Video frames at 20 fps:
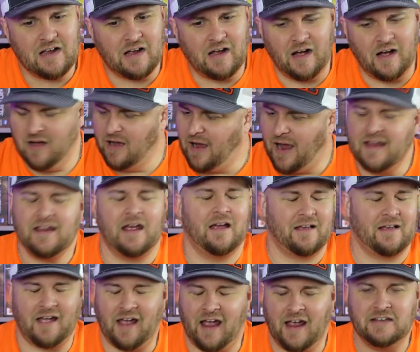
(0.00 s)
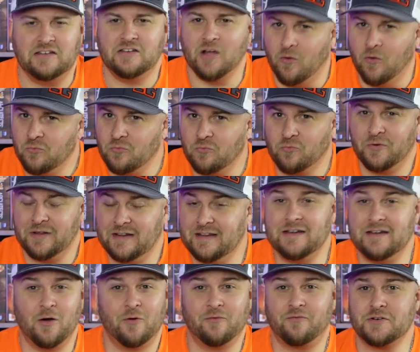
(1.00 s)
I don't really
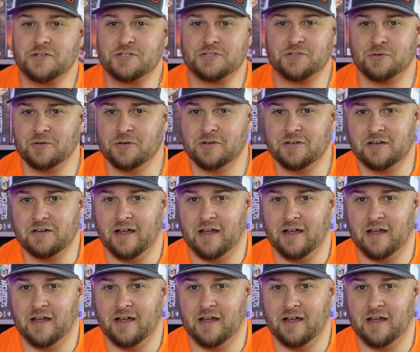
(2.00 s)
know for sure,